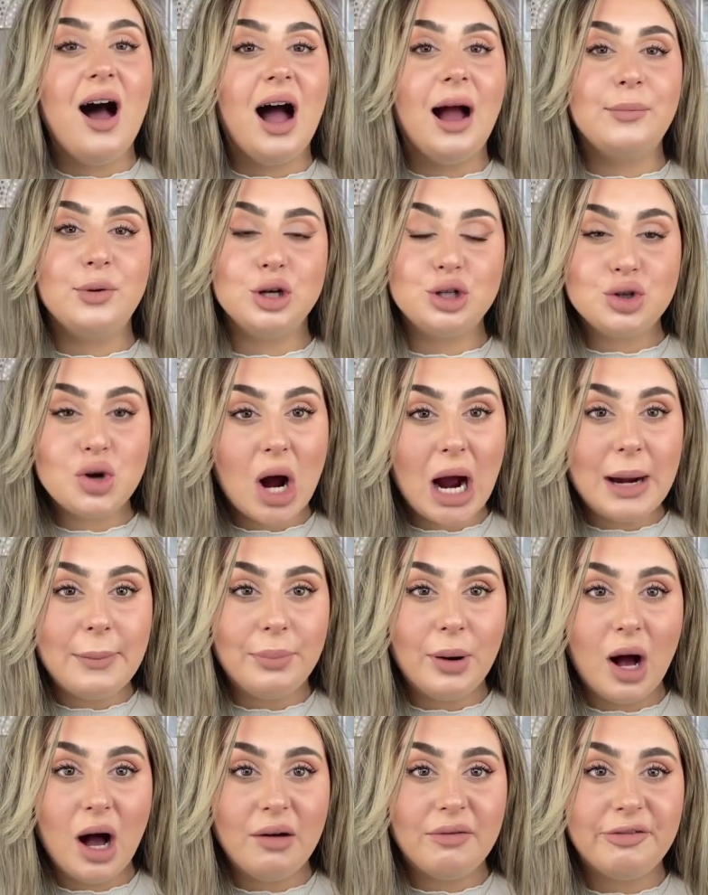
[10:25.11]
I'm gonna try
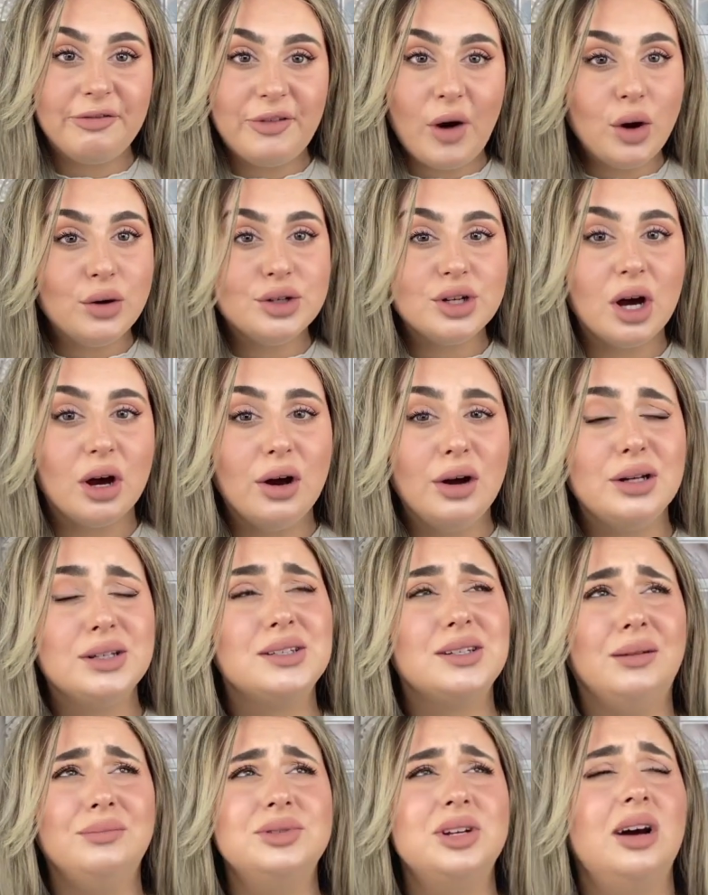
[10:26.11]
and put up photos.
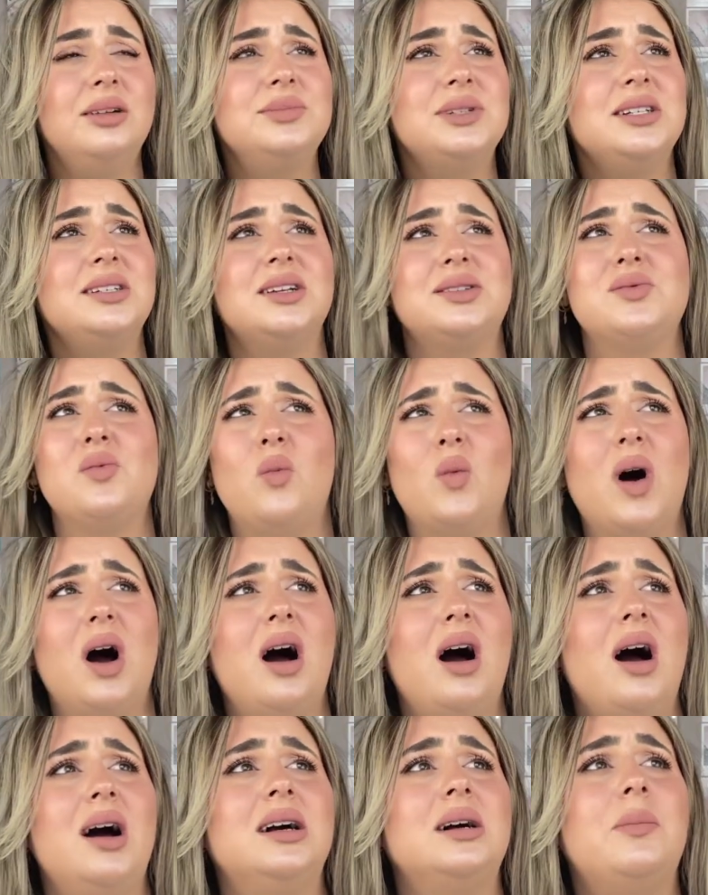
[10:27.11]
Sometimes it doesn't
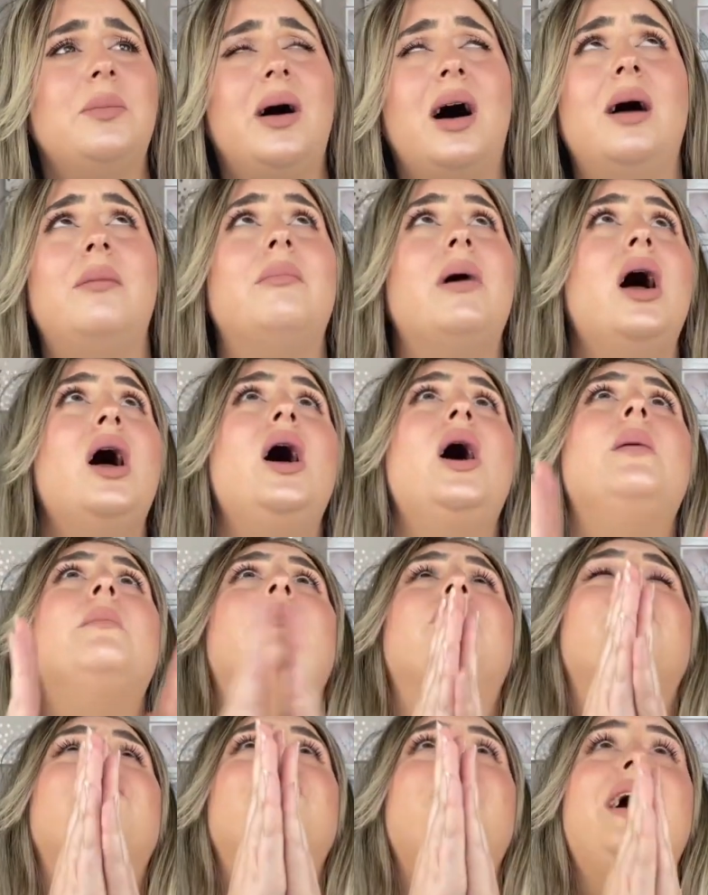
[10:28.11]
work, but I'm
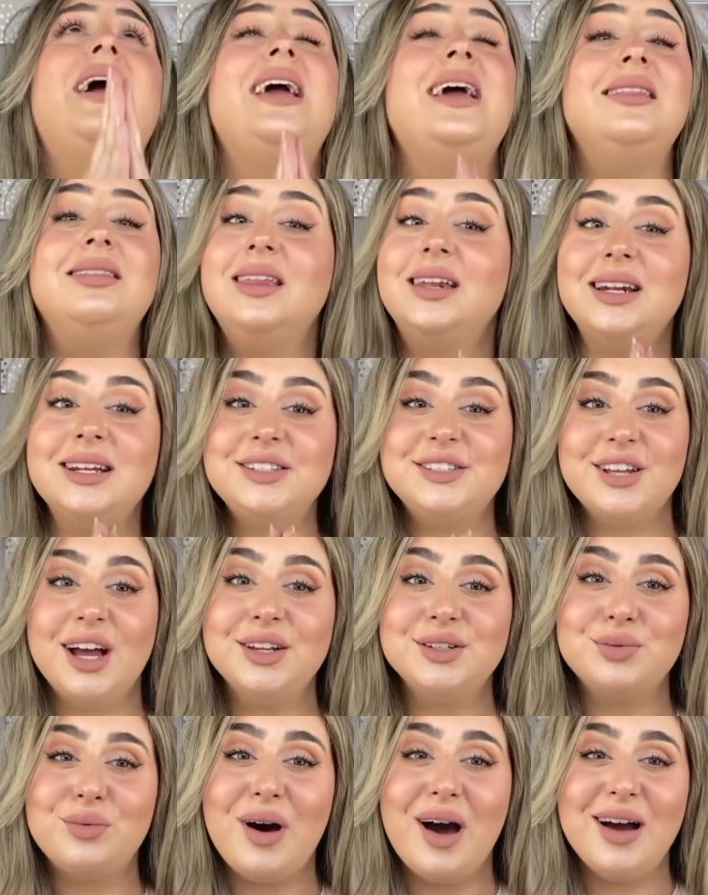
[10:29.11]
praying that it
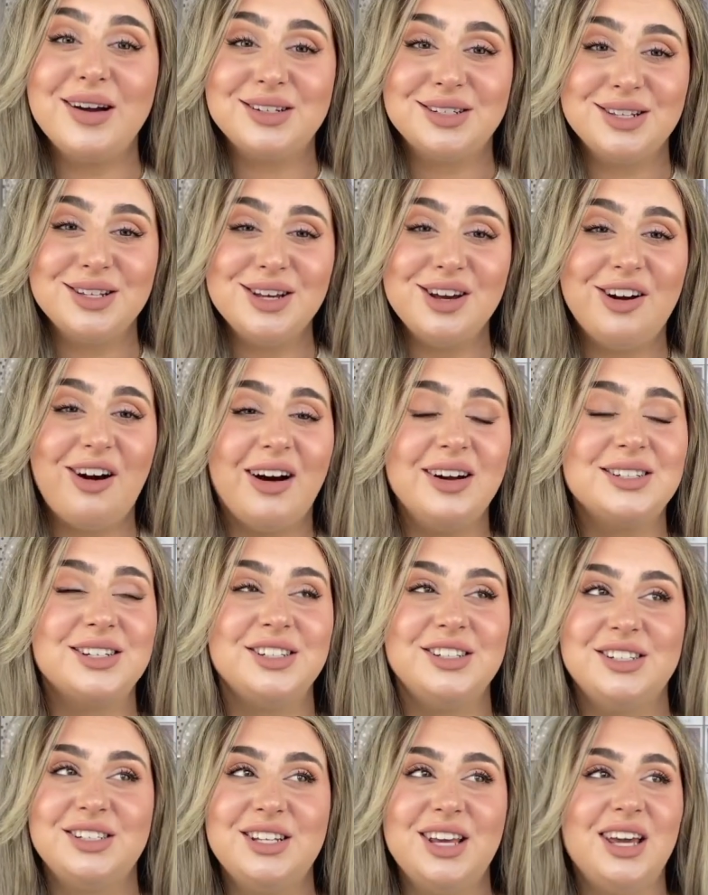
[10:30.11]
does work so that you guys
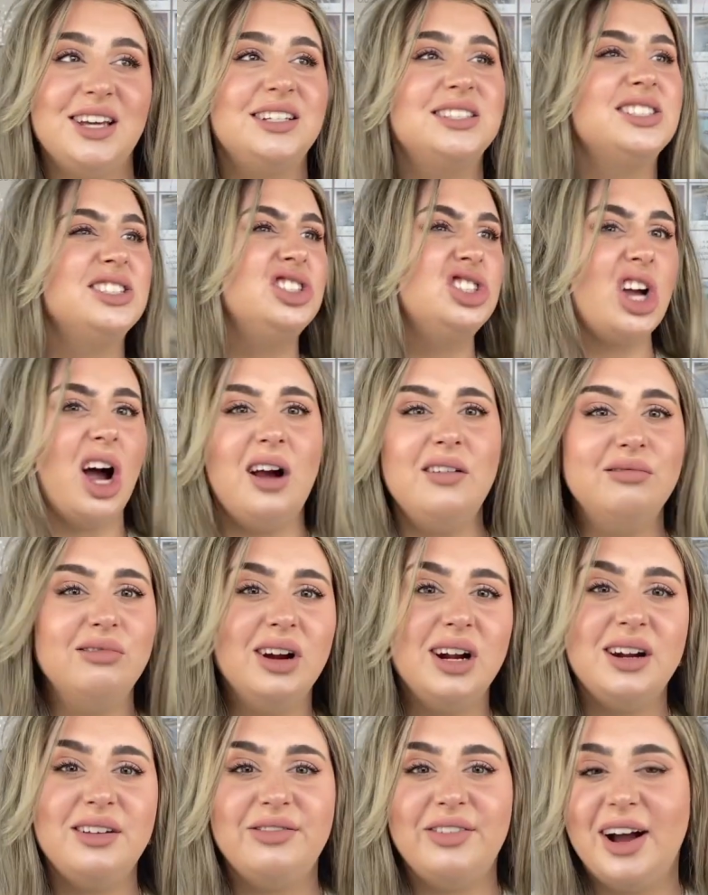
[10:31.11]
can see, because I don't
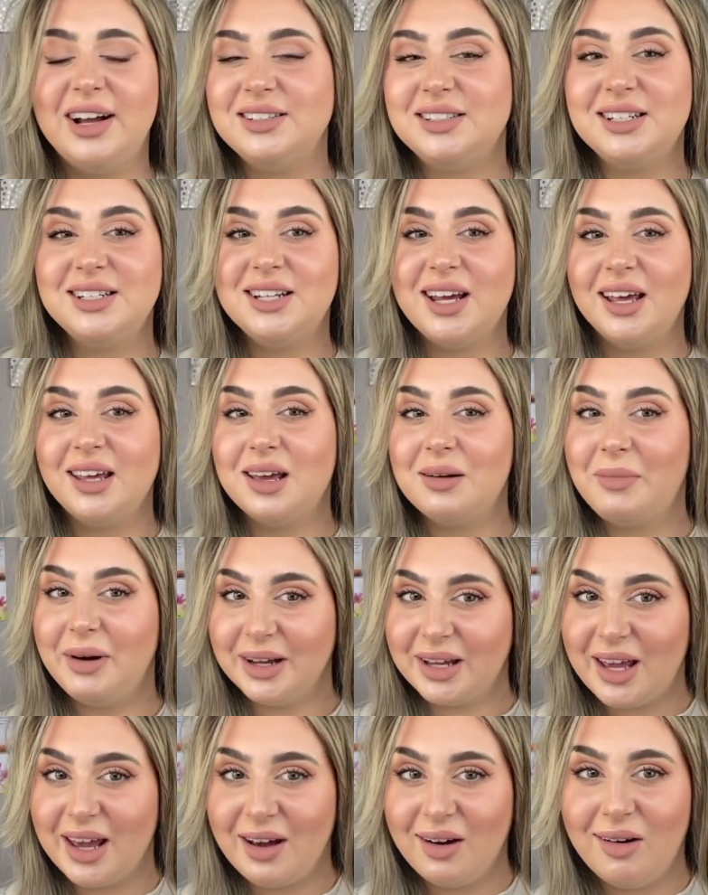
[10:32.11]
really fancy taking
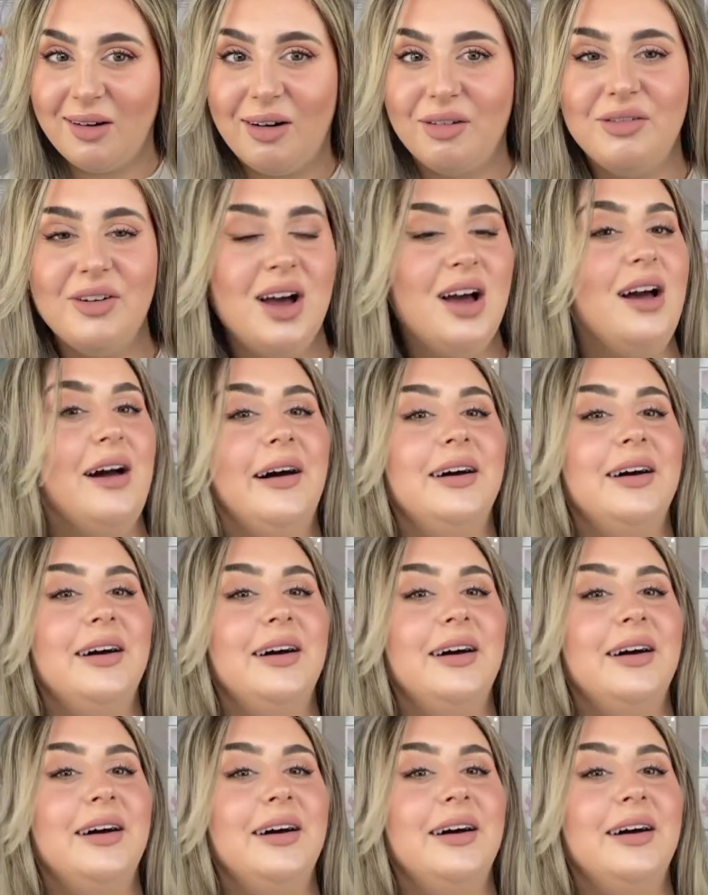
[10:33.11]
my kit off.